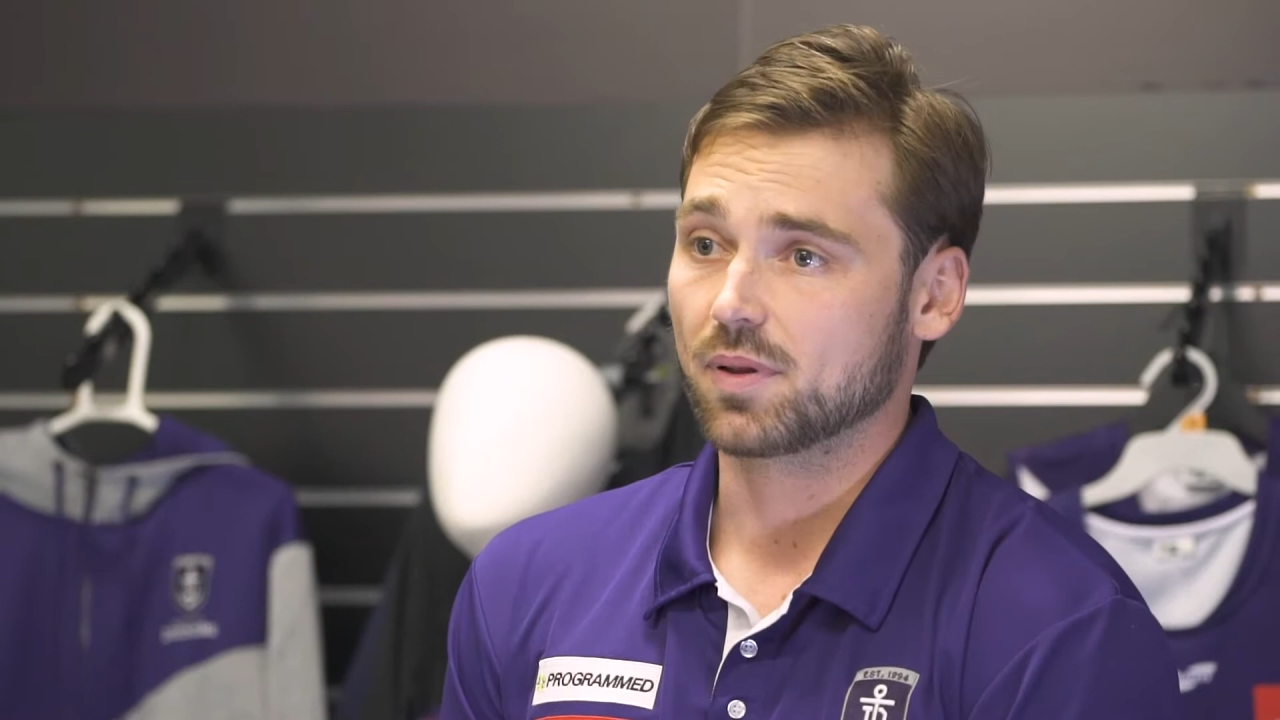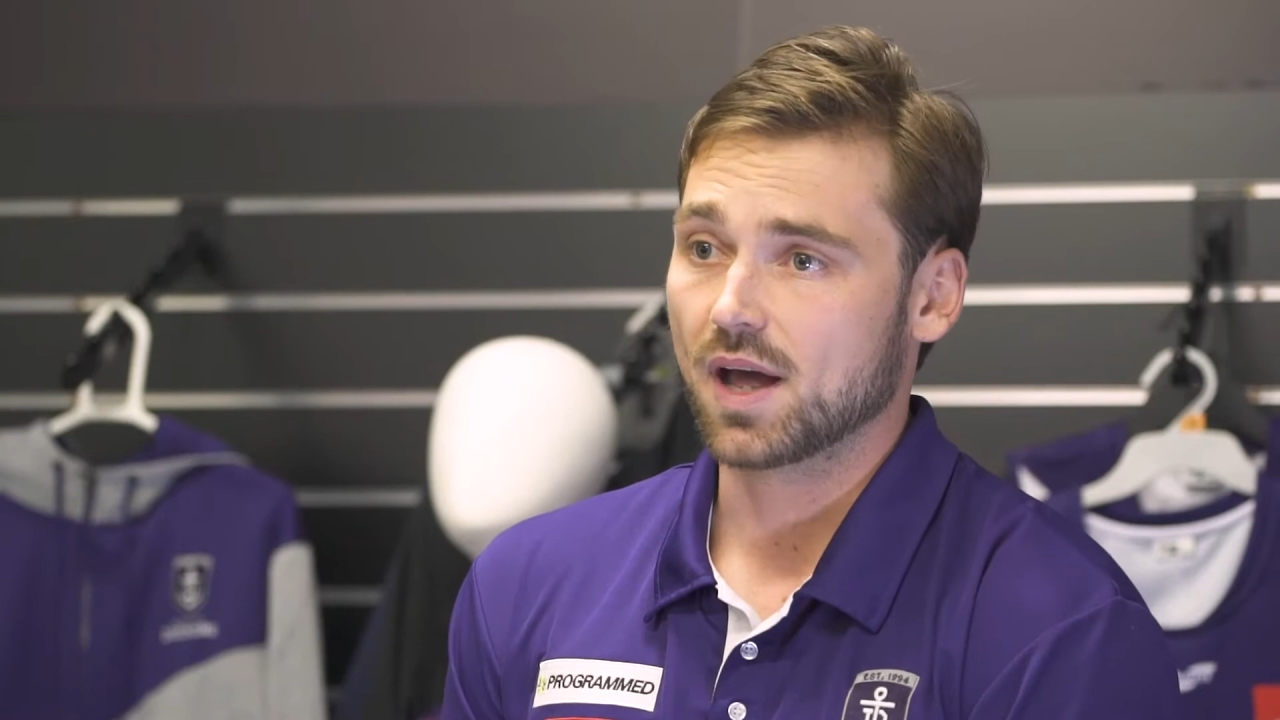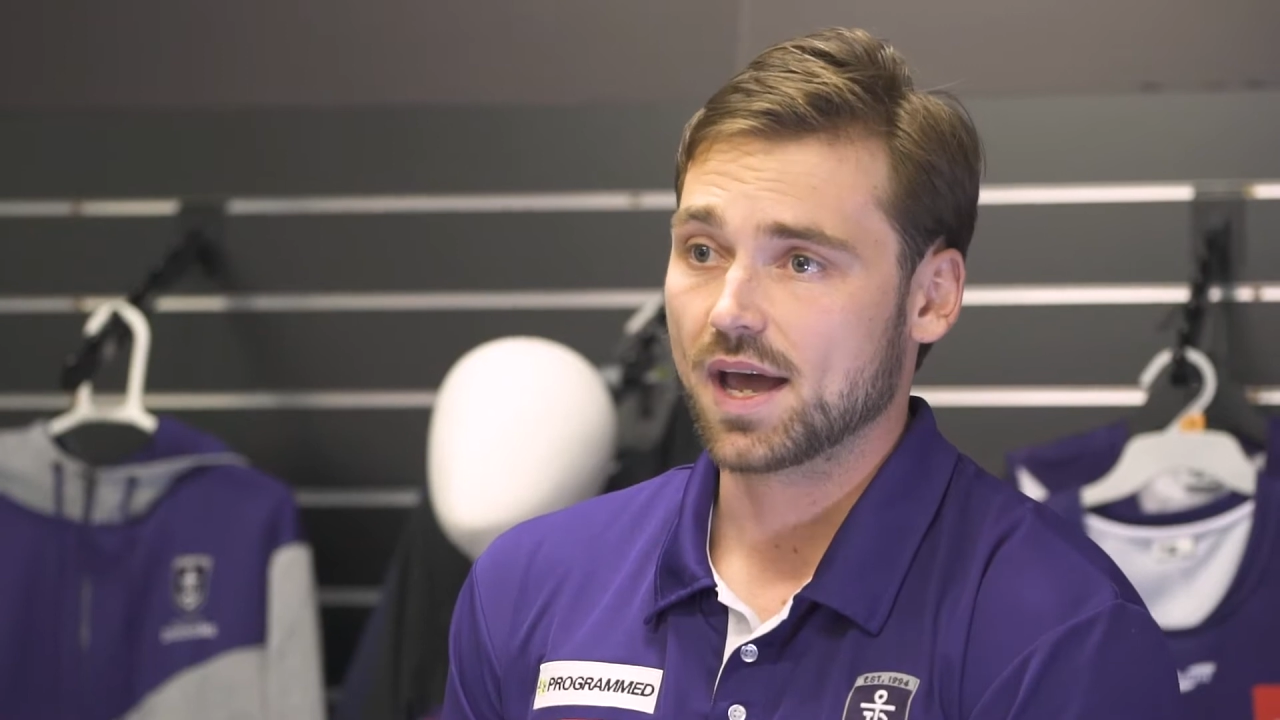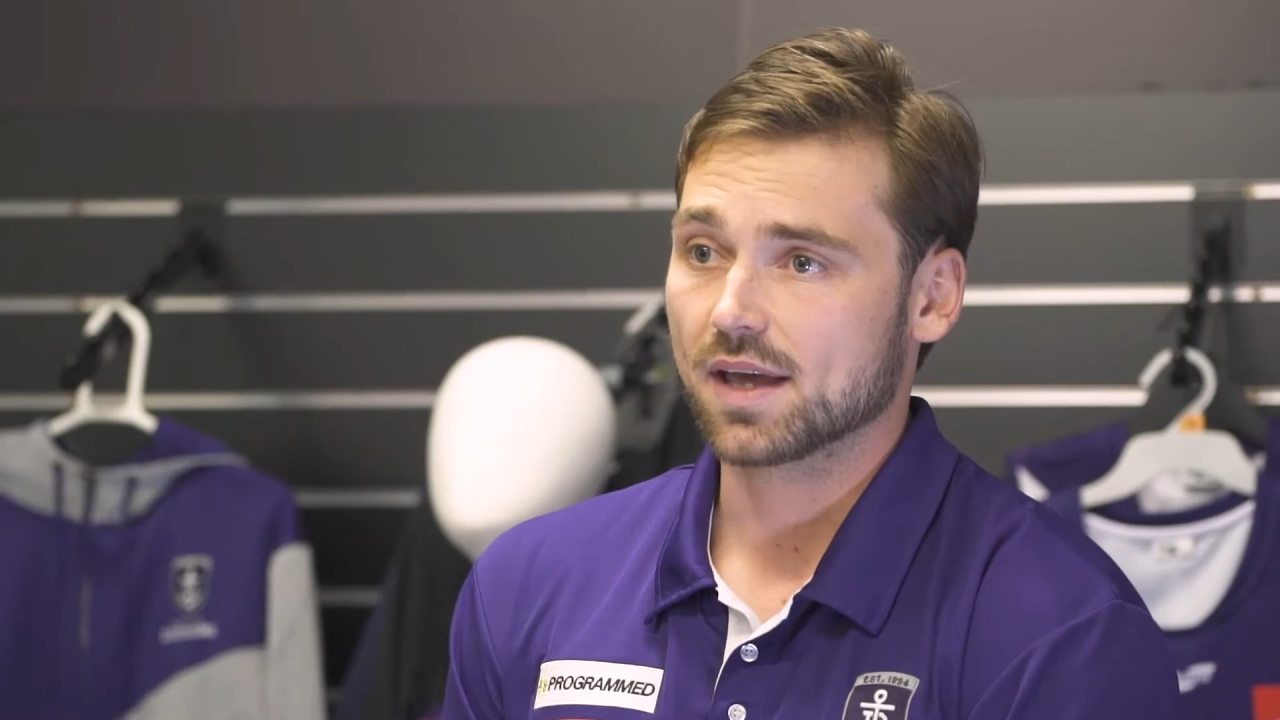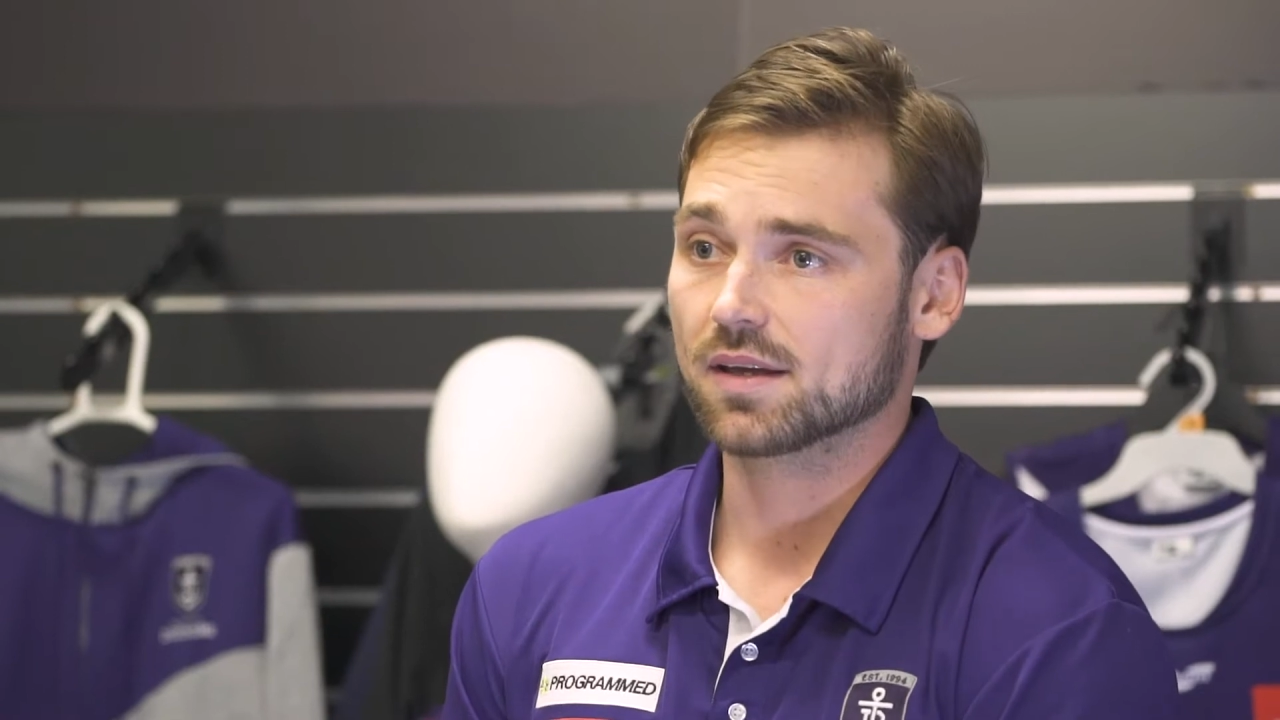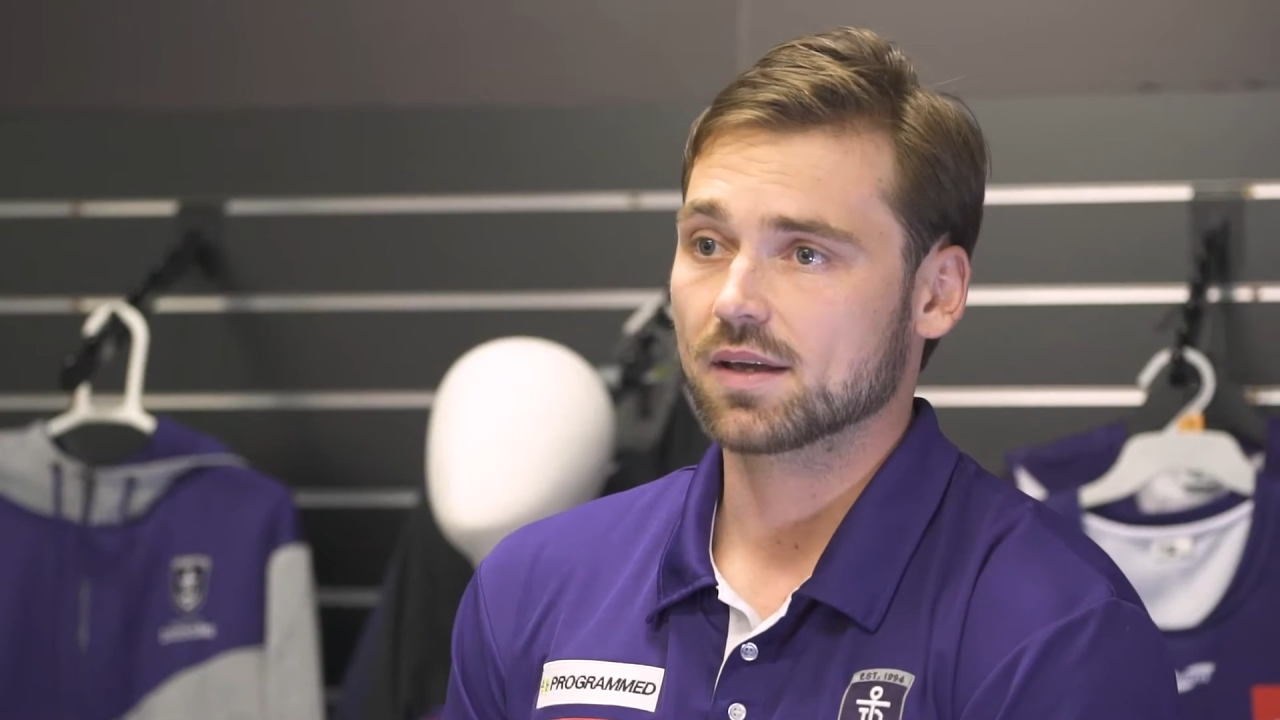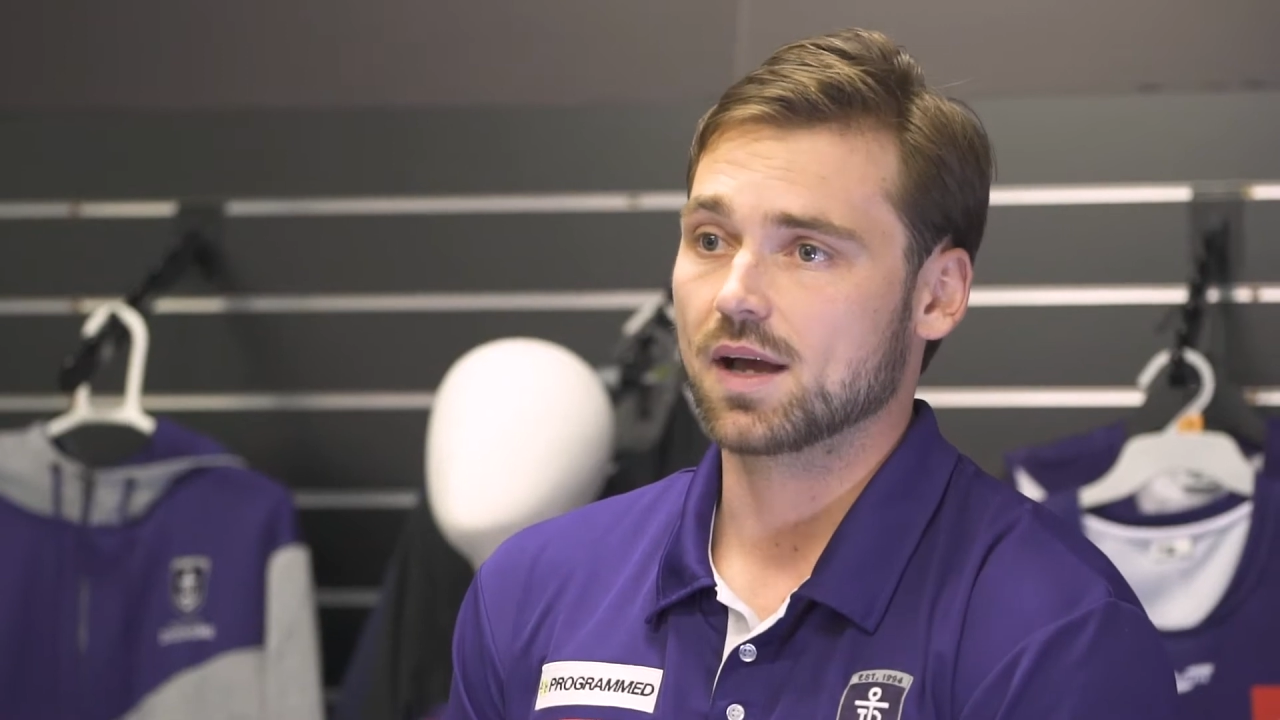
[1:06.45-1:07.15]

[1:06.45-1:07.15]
playing